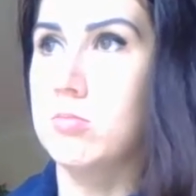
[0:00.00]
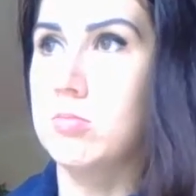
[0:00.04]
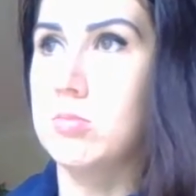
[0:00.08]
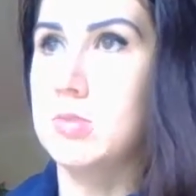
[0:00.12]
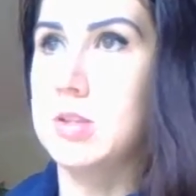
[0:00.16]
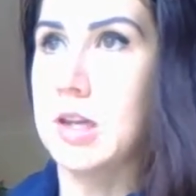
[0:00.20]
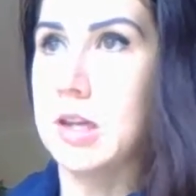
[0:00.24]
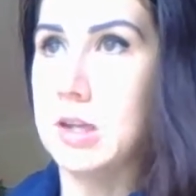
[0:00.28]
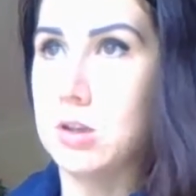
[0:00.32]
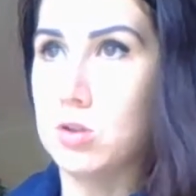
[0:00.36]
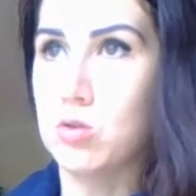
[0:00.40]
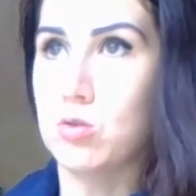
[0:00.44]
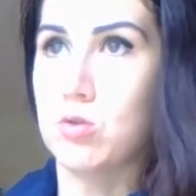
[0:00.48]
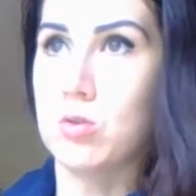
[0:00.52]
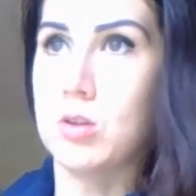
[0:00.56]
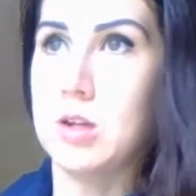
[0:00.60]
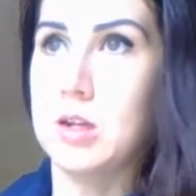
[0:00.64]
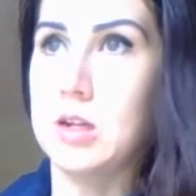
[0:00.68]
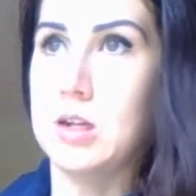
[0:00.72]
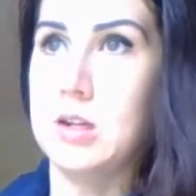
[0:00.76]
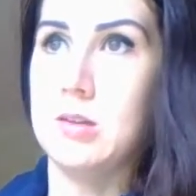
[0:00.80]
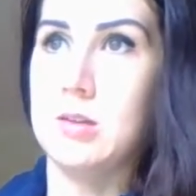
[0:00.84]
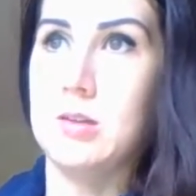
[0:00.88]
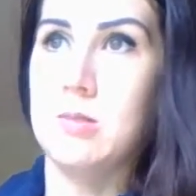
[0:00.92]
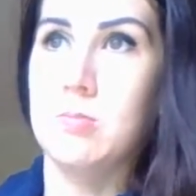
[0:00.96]
tea
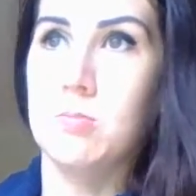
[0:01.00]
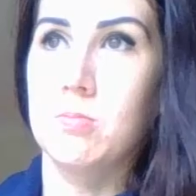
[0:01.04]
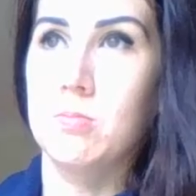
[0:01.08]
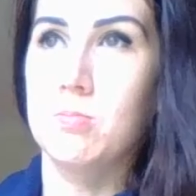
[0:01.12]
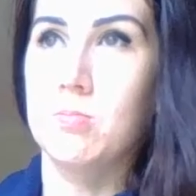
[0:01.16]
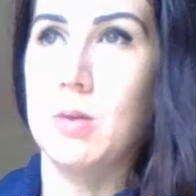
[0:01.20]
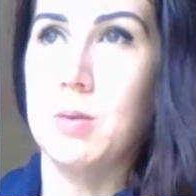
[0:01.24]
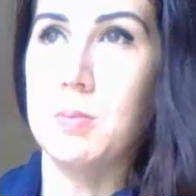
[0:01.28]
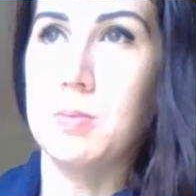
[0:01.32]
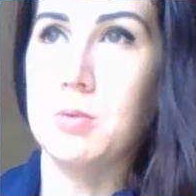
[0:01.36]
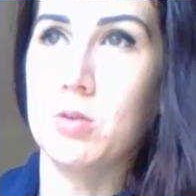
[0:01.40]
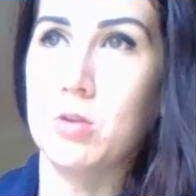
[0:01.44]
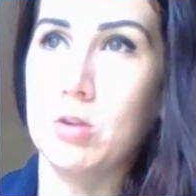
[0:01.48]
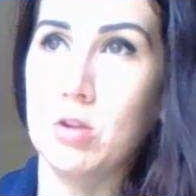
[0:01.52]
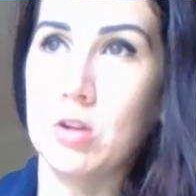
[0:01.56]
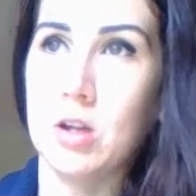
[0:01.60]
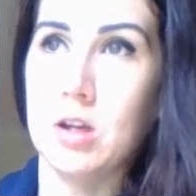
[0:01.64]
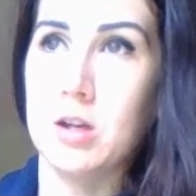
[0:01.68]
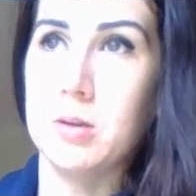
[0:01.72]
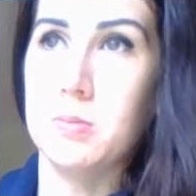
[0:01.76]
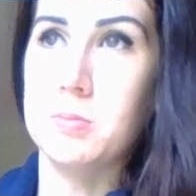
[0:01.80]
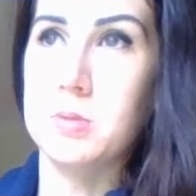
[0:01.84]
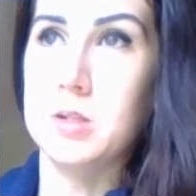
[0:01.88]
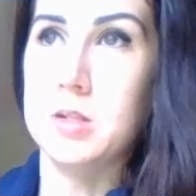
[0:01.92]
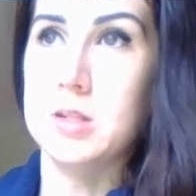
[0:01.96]
tree, maybe not
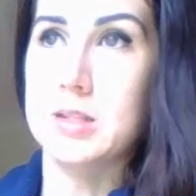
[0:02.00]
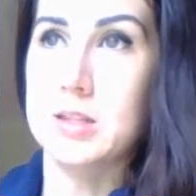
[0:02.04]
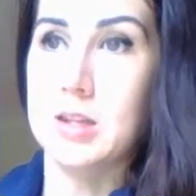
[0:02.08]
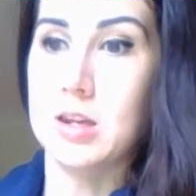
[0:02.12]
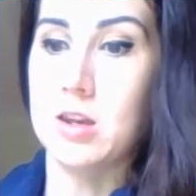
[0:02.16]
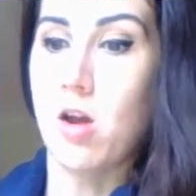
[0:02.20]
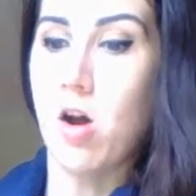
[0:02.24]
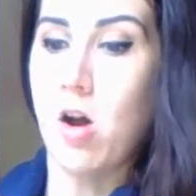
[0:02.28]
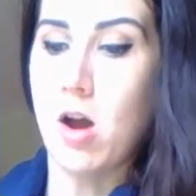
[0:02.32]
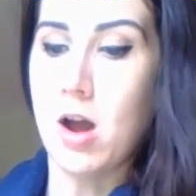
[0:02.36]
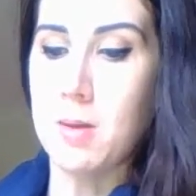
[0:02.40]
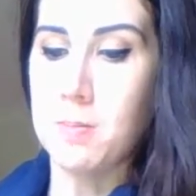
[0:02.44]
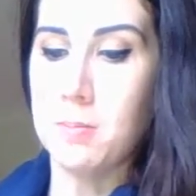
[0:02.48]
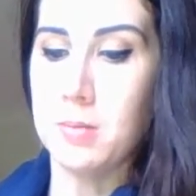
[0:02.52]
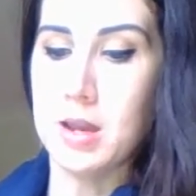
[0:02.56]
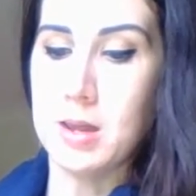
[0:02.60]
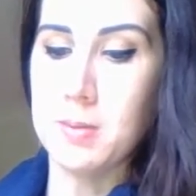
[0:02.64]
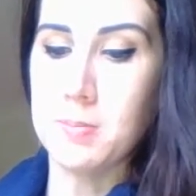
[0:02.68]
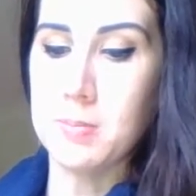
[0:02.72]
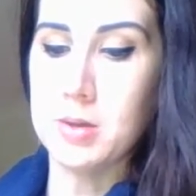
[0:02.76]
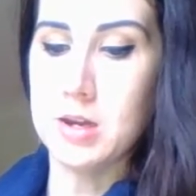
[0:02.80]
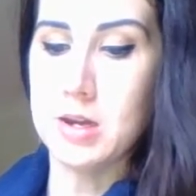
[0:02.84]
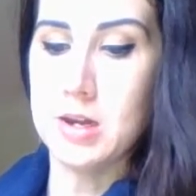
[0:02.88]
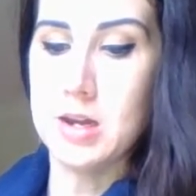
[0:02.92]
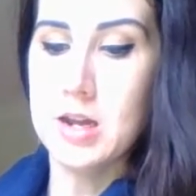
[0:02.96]
eucalyptus, lime,
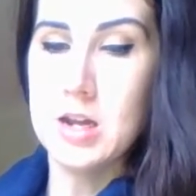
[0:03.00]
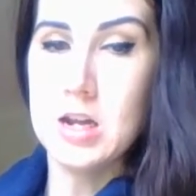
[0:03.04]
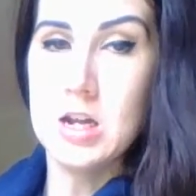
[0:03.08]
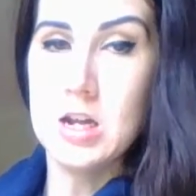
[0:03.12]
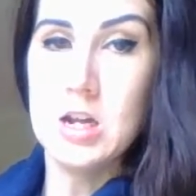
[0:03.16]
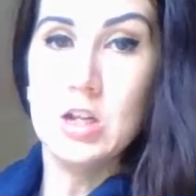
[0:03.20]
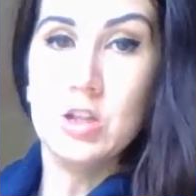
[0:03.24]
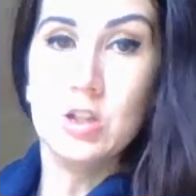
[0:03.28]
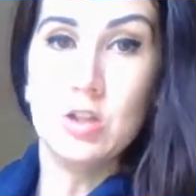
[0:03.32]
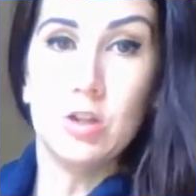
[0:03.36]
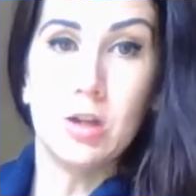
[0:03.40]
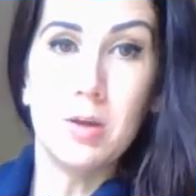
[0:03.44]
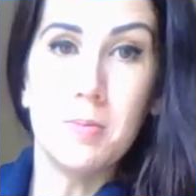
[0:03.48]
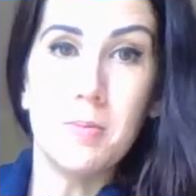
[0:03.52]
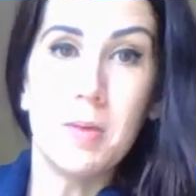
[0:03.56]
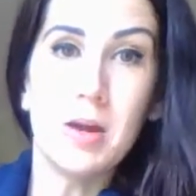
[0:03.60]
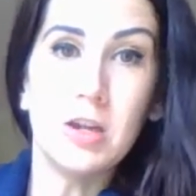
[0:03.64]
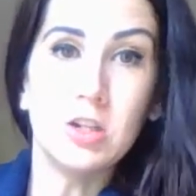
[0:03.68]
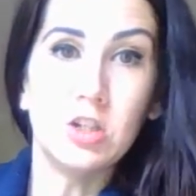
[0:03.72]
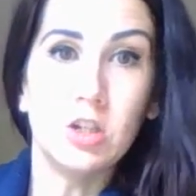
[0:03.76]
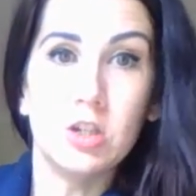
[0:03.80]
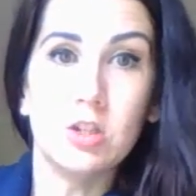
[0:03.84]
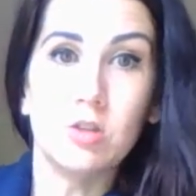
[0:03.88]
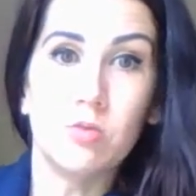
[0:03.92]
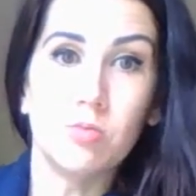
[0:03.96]
lemon. So you can
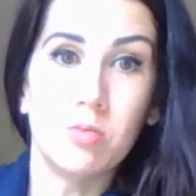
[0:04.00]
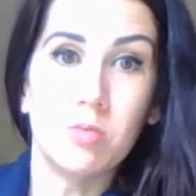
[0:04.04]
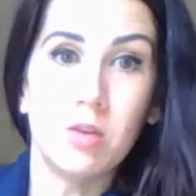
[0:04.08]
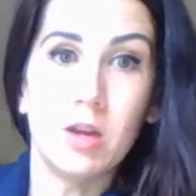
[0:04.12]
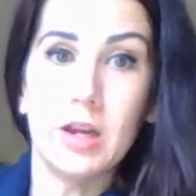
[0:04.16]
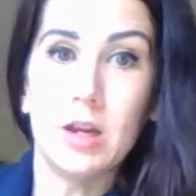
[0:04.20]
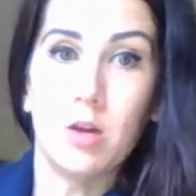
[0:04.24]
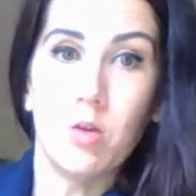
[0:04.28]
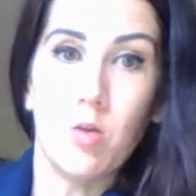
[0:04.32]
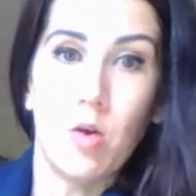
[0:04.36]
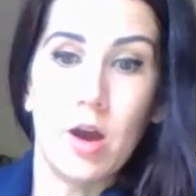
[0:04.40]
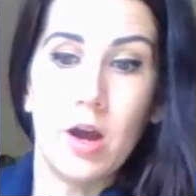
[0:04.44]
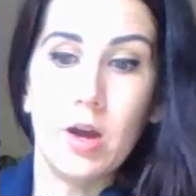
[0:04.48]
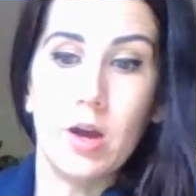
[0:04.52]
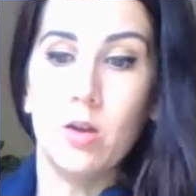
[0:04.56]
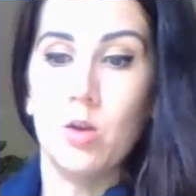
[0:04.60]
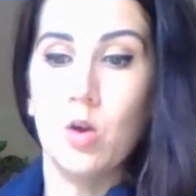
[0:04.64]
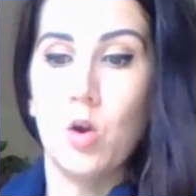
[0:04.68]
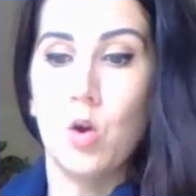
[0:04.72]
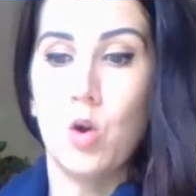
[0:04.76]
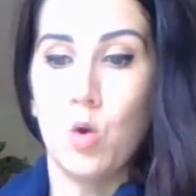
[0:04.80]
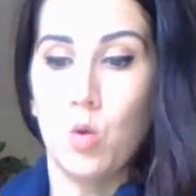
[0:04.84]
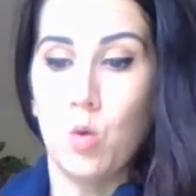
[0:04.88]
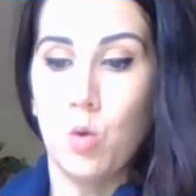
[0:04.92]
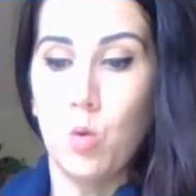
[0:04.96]
imagine it's really quite,
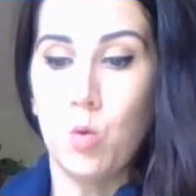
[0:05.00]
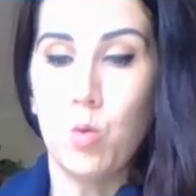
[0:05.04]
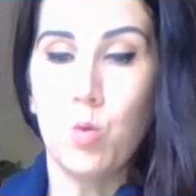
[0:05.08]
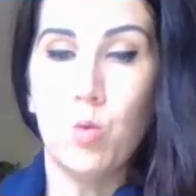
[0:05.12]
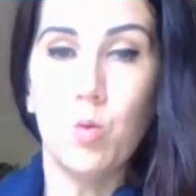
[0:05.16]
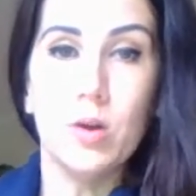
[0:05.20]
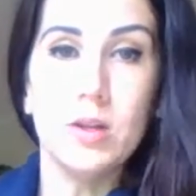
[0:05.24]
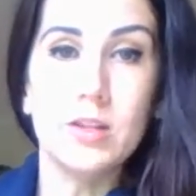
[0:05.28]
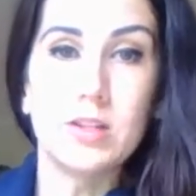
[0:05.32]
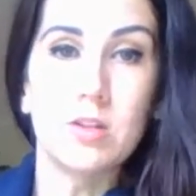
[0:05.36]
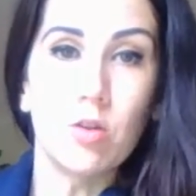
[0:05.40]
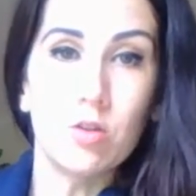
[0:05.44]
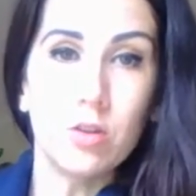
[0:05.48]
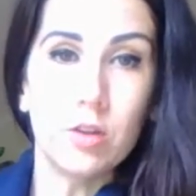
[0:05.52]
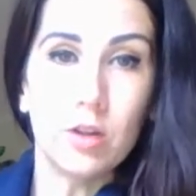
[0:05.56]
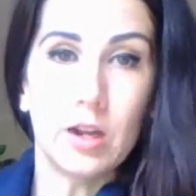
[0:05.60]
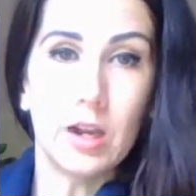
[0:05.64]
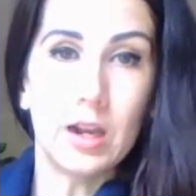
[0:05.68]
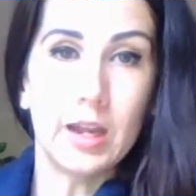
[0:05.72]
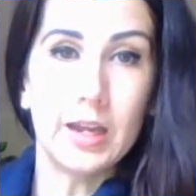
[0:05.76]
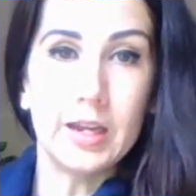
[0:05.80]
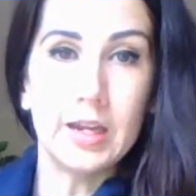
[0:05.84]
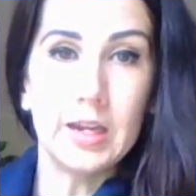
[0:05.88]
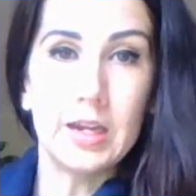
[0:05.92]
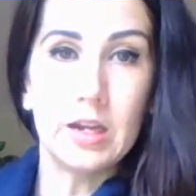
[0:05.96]
it's got the
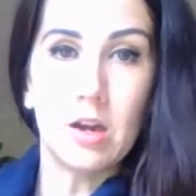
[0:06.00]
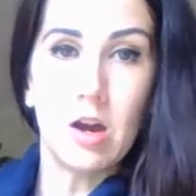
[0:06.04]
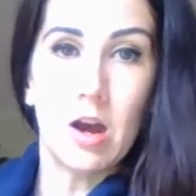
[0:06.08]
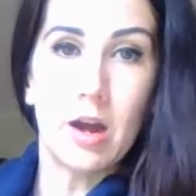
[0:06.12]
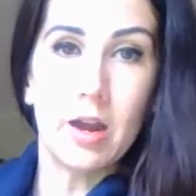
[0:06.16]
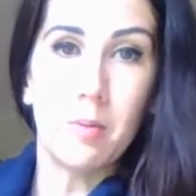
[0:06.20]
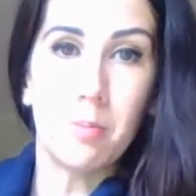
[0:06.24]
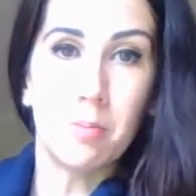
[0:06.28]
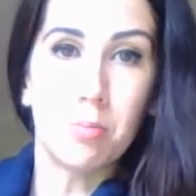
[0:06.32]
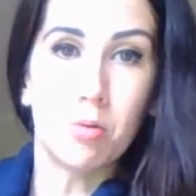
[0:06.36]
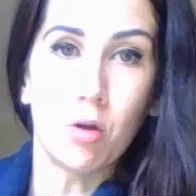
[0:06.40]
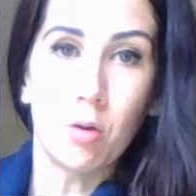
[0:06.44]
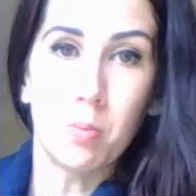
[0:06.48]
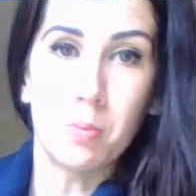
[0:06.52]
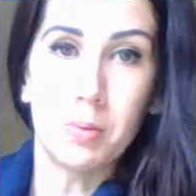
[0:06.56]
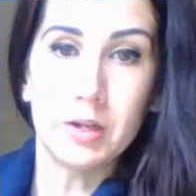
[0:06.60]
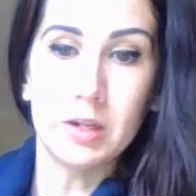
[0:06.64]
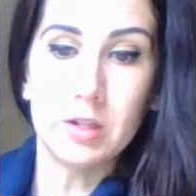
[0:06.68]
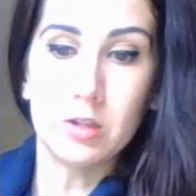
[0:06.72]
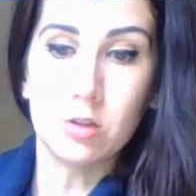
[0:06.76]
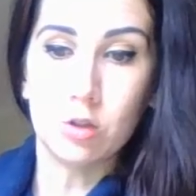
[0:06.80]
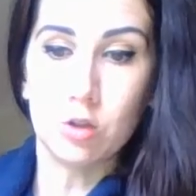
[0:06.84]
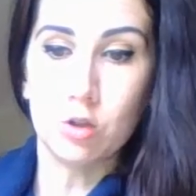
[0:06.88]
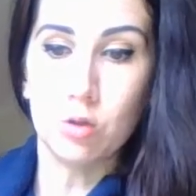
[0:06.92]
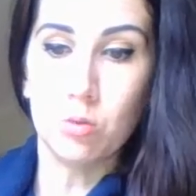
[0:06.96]
cleaning kind of
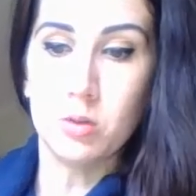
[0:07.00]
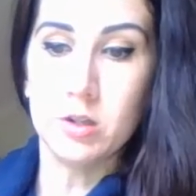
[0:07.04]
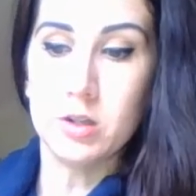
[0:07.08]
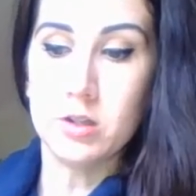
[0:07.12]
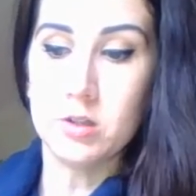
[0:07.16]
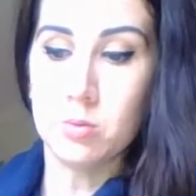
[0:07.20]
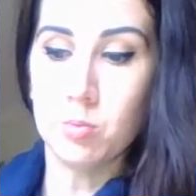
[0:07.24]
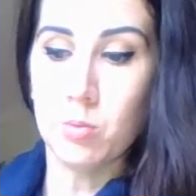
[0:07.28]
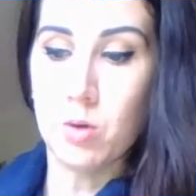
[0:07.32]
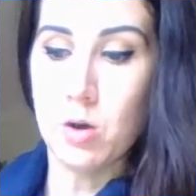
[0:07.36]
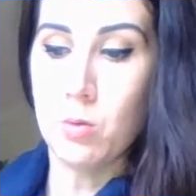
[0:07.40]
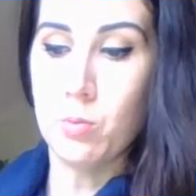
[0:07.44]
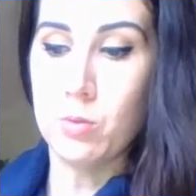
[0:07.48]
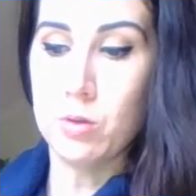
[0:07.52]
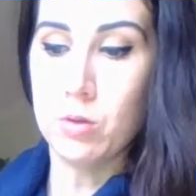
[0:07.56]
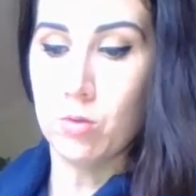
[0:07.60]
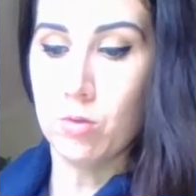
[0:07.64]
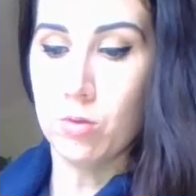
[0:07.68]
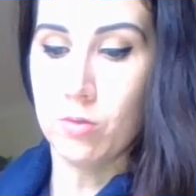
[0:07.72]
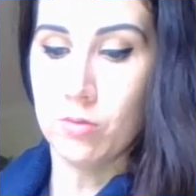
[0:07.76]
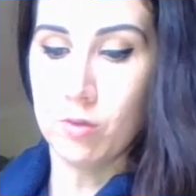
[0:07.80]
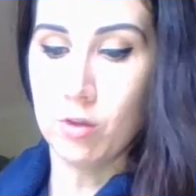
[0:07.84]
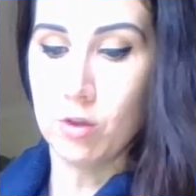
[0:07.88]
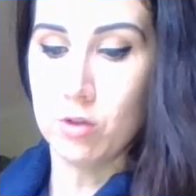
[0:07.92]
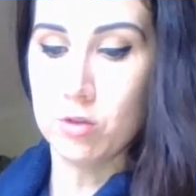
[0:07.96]
properties to it as well with
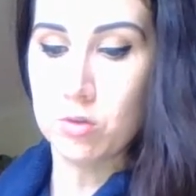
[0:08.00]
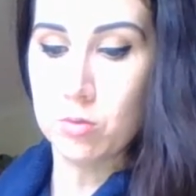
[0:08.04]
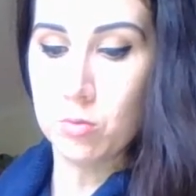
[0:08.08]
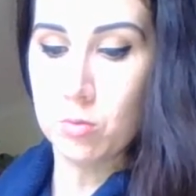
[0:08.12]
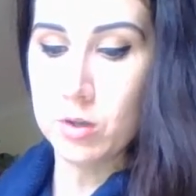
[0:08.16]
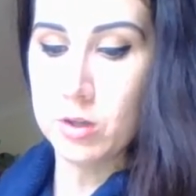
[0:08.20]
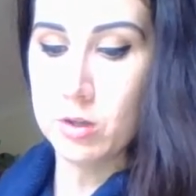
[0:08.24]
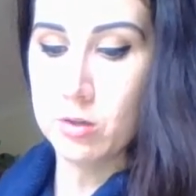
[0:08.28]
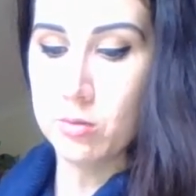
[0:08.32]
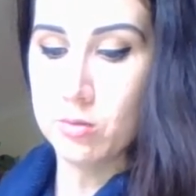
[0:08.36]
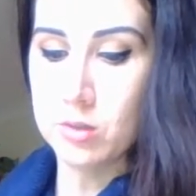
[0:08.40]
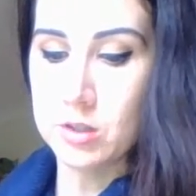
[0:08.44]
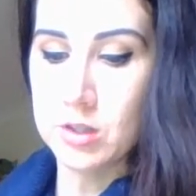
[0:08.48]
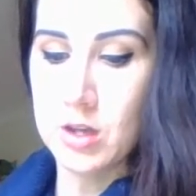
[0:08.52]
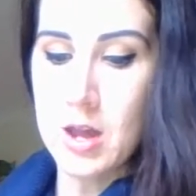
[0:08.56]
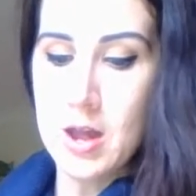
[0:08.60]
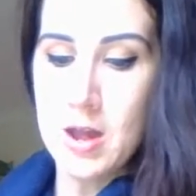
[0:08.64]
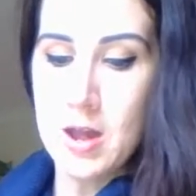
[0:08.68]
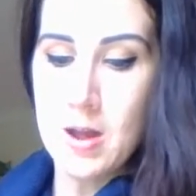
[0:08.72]
all of those oils.